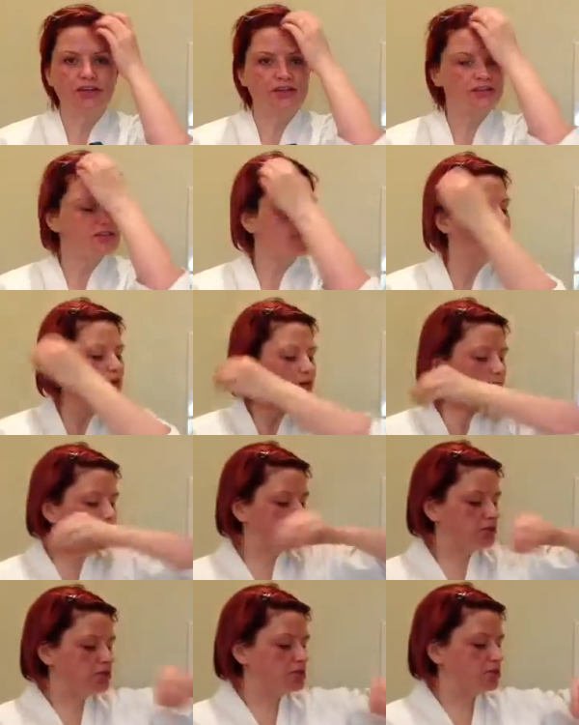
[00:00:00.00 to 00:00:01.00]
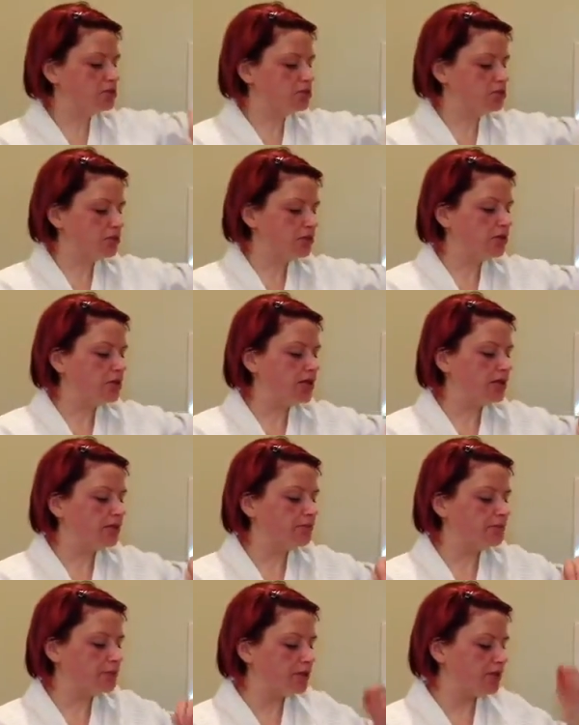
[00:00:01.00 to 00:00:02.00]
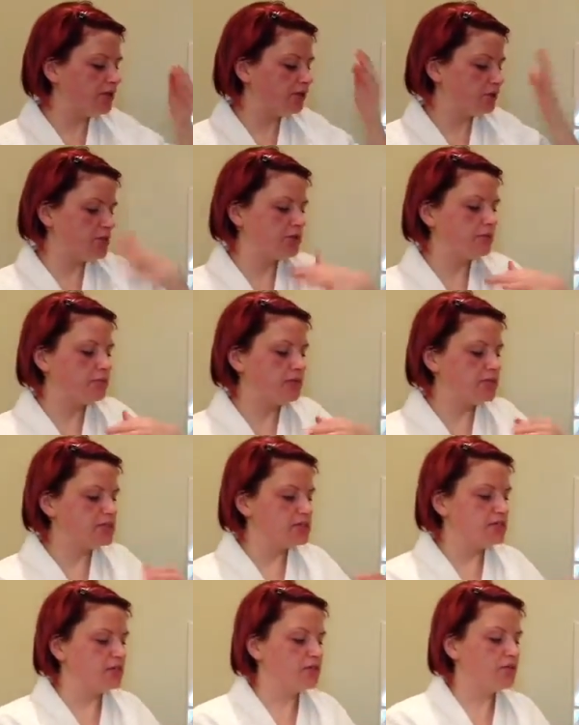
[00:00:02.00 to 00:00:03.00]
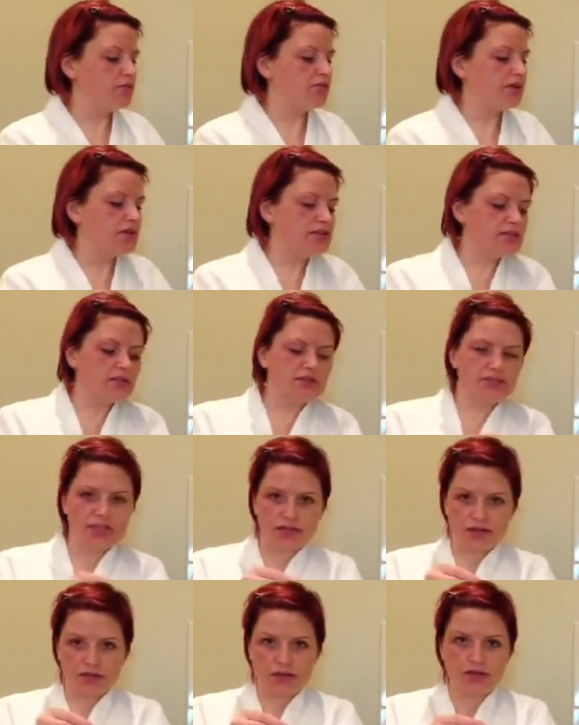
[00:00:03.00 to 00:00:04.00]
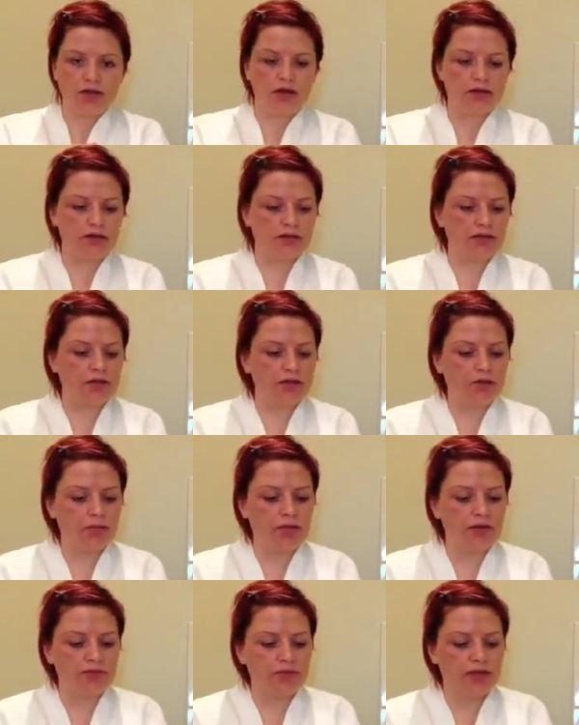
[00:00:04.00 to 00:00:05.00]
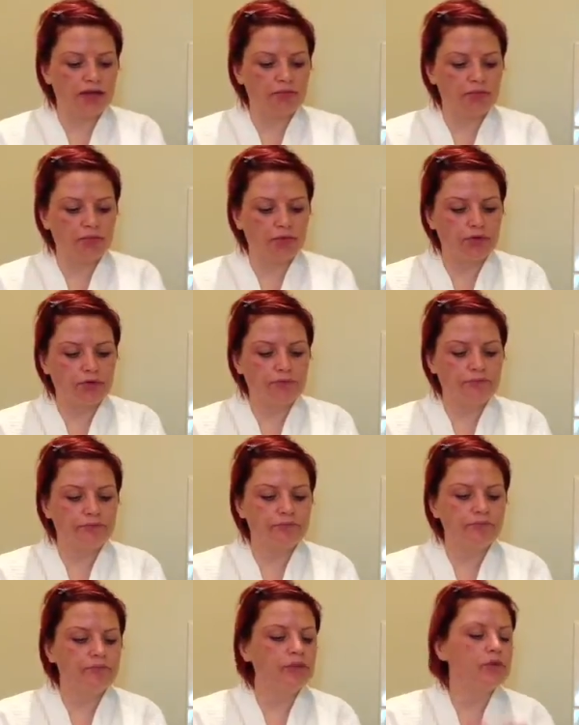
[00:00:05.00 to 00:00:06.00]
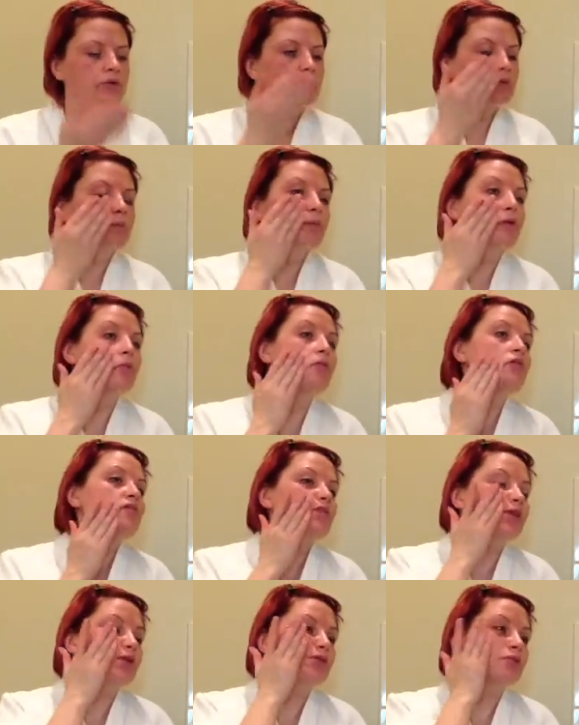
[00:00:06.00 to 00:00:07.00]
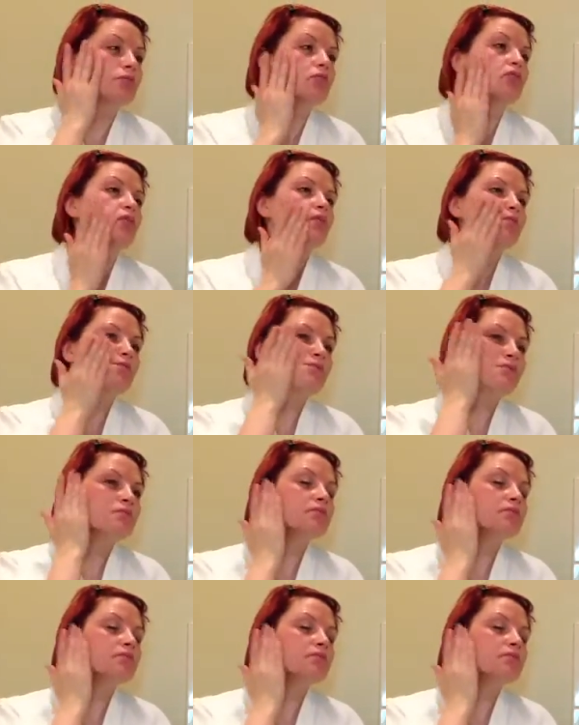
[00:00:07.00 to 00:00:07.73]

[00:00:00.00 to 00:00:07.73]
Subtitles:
other side, but I'm just going to show you now, if we've completed the whole face, I'll take another little bit of the ampoule, pop my serums on.